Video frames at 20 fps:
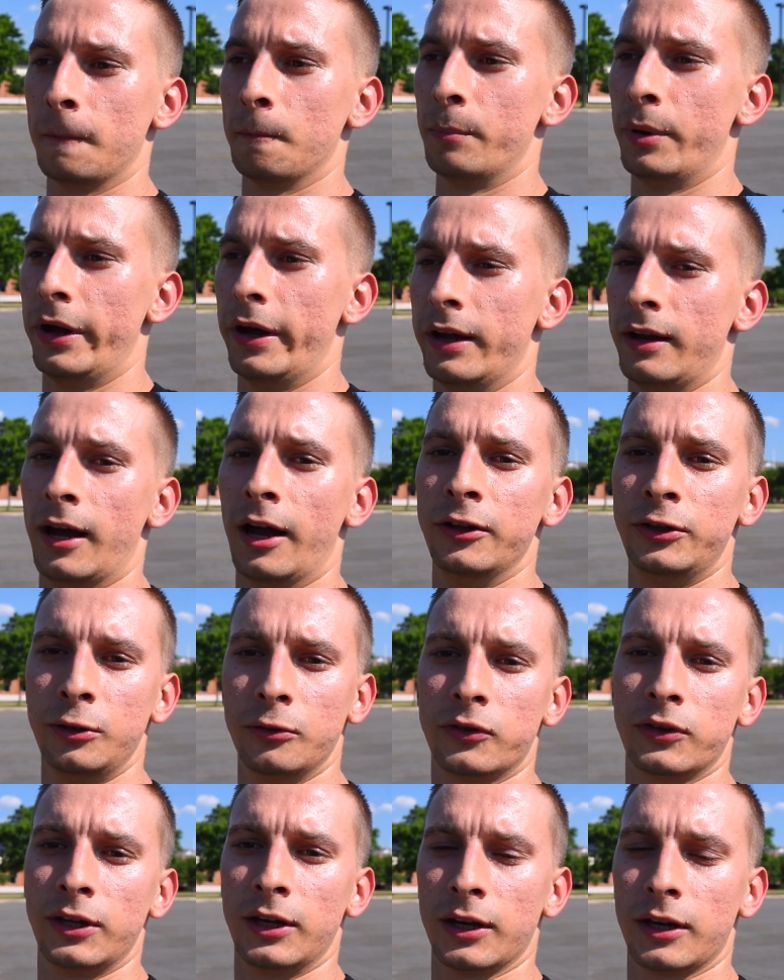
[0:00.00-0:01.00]
But I do
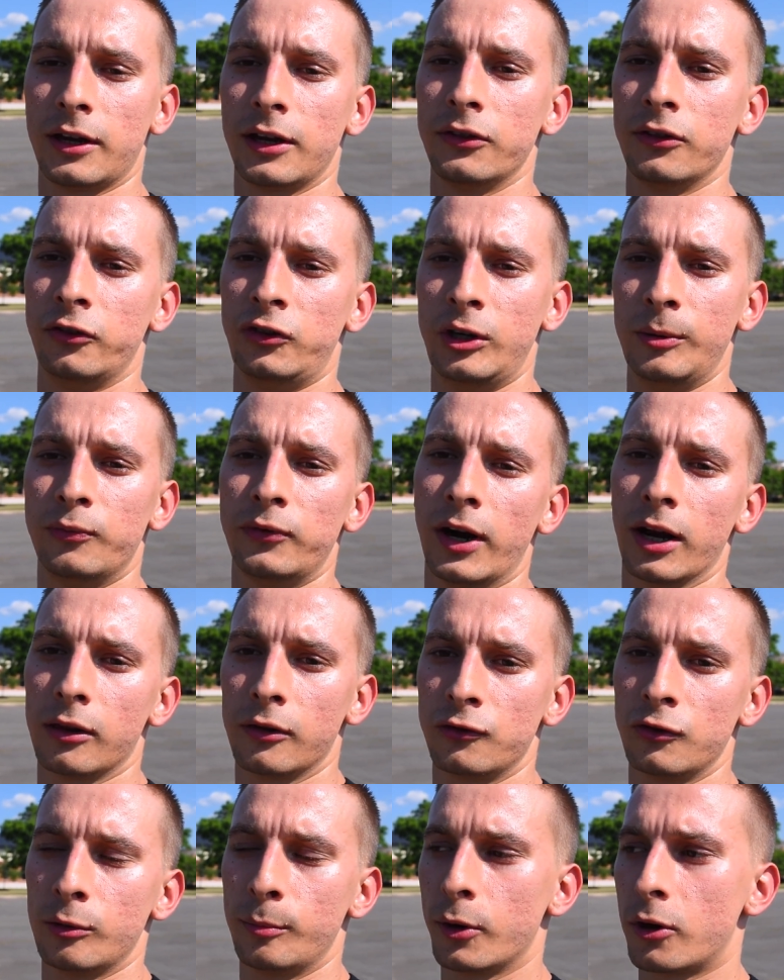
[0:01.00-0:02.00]
think the Jeep
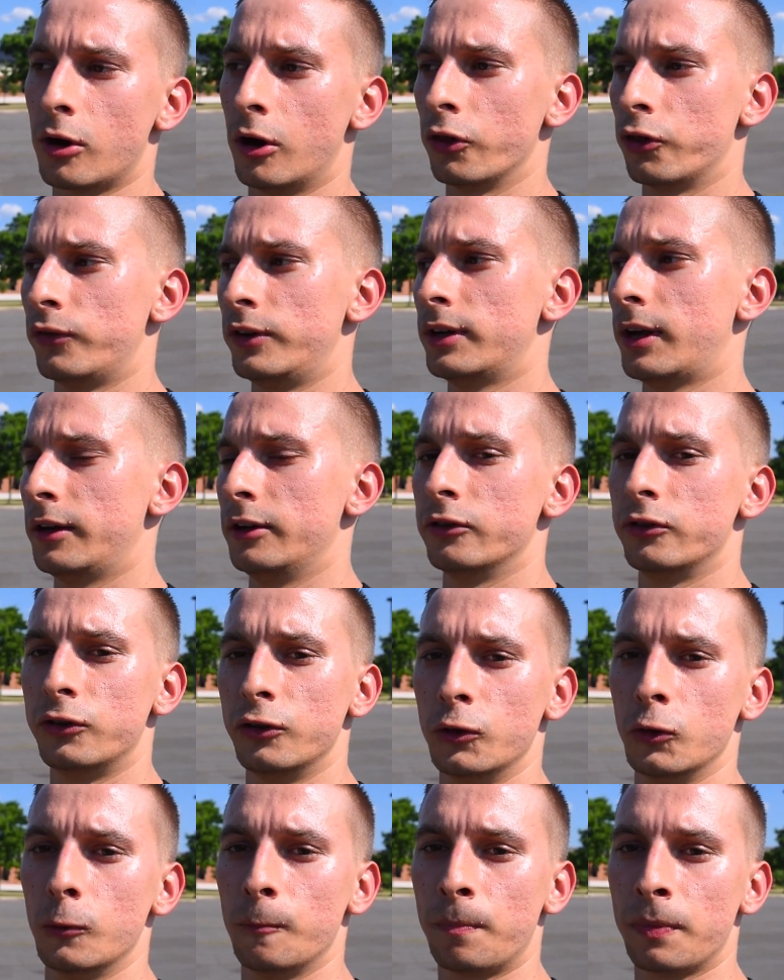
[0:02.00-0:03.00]
Wrangler Rubicon
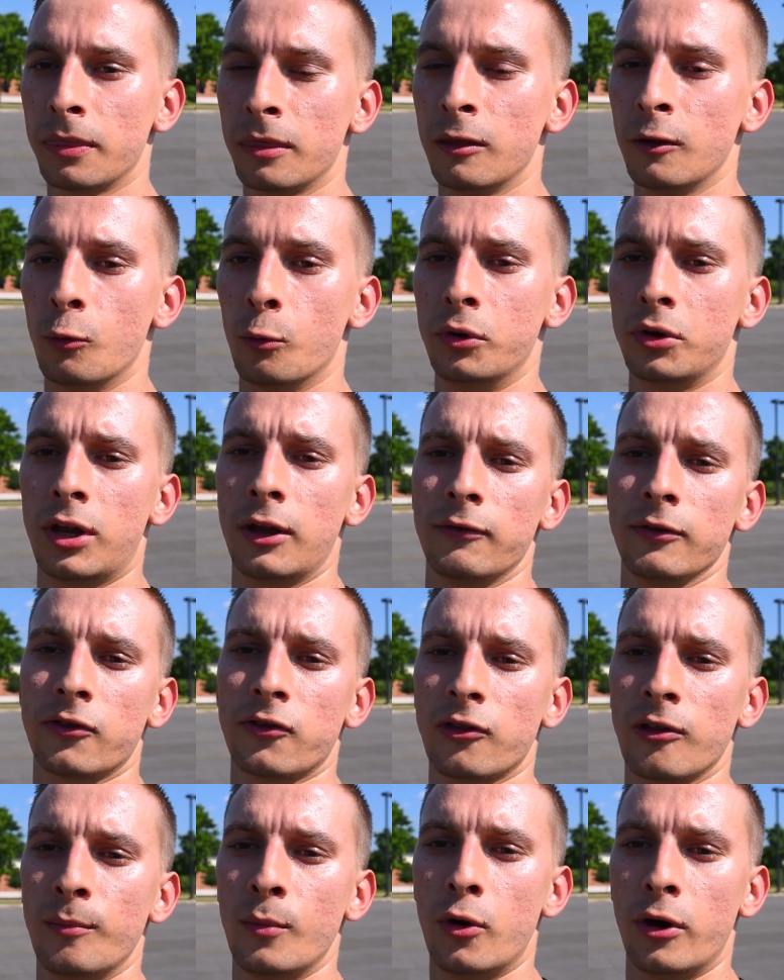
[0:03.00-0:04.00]
392 would give us
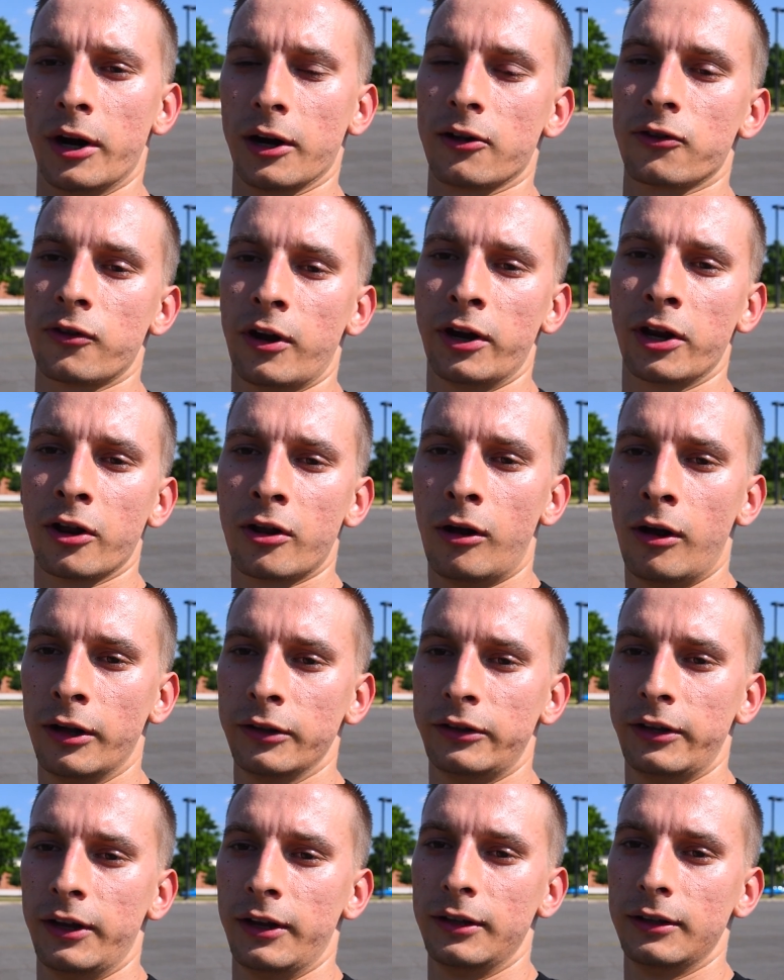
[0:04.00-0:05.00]
some more exciting
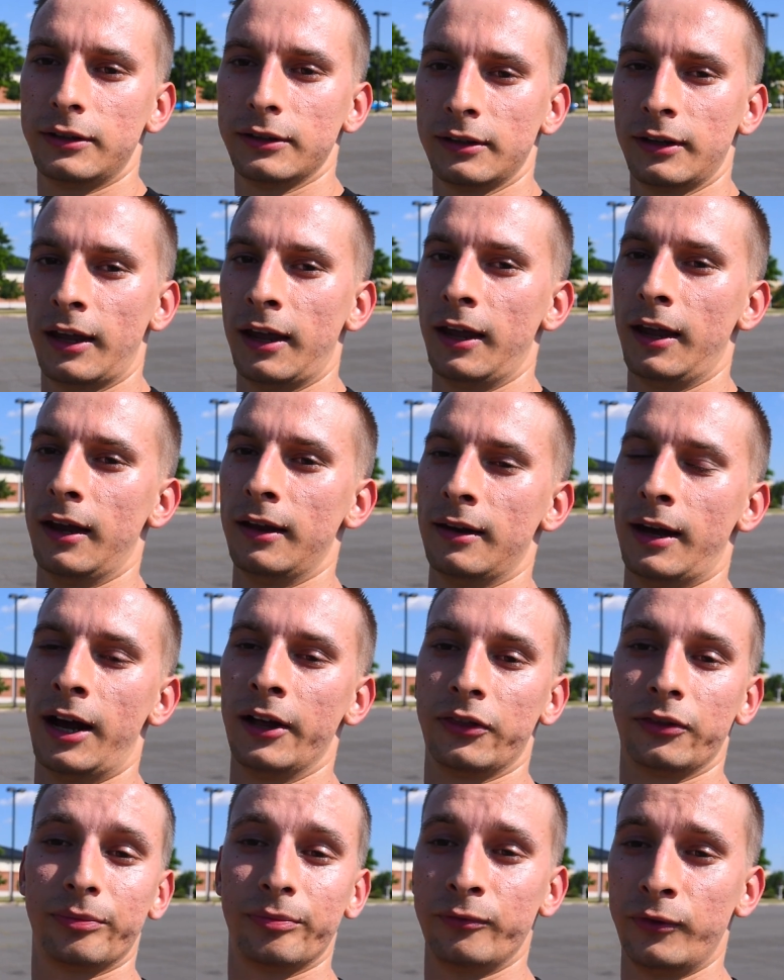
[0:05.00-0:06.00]
content. And
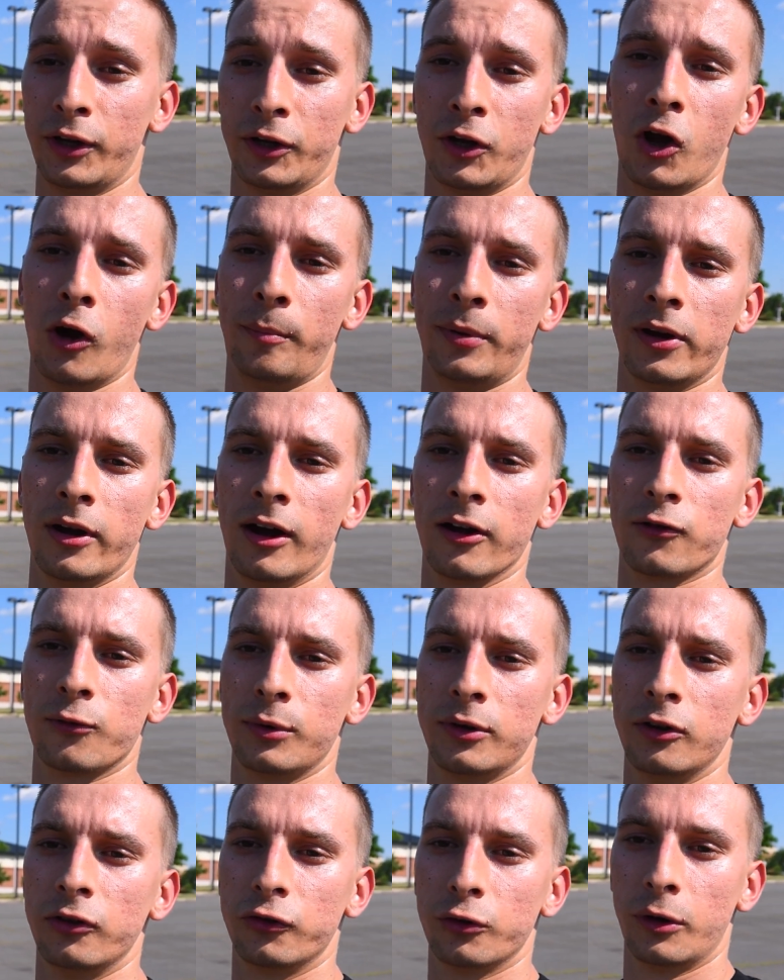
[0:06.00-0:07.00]
I really hope you guys
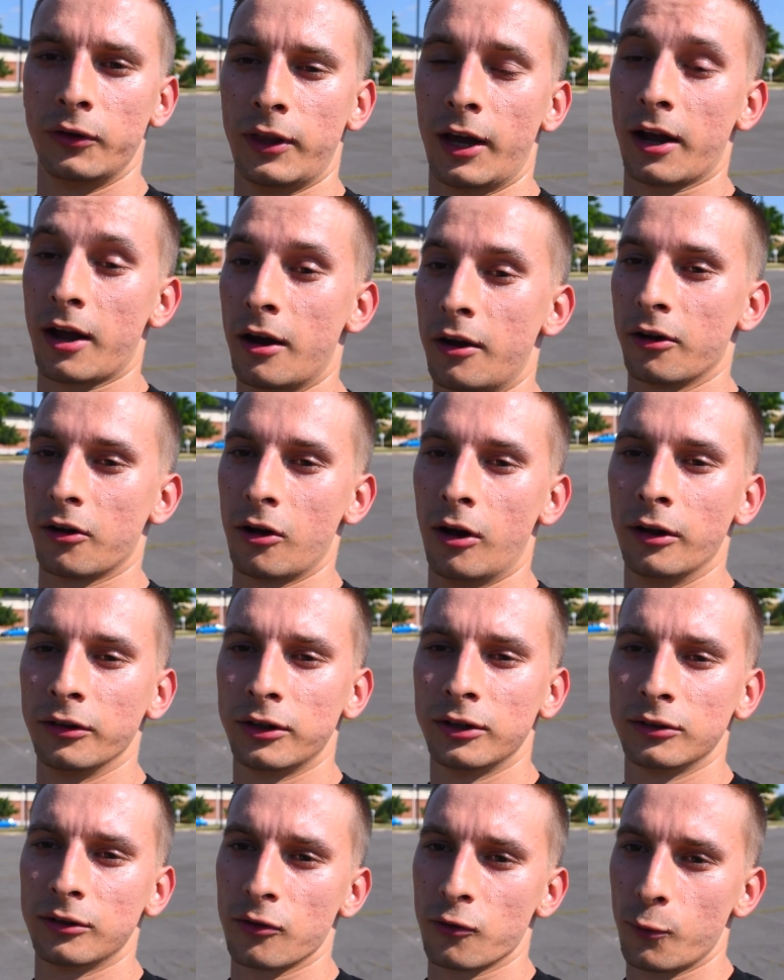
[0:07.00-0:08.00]
would enjoy that kind of
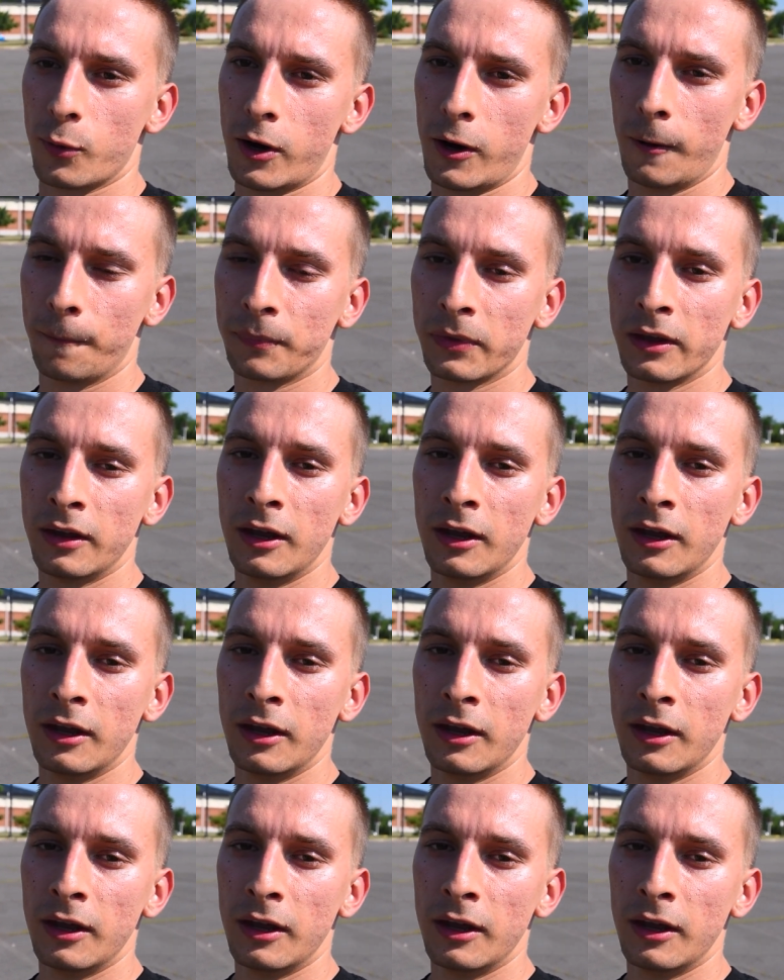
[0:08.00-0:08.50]
content as well.